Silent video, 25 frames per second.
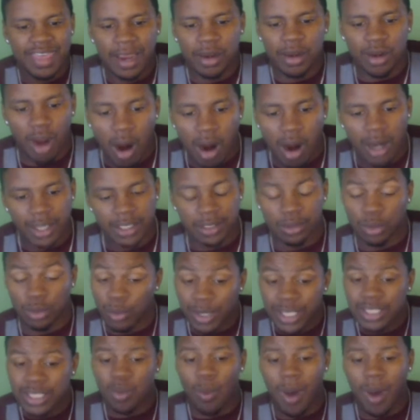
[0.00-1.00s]
there to argue. The
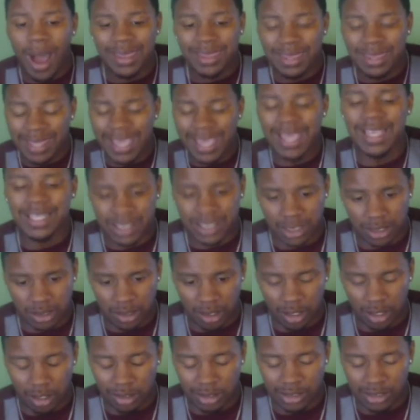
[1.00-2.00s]
reason why
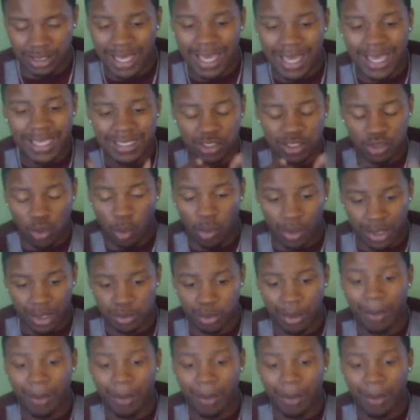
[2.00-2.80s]
these stories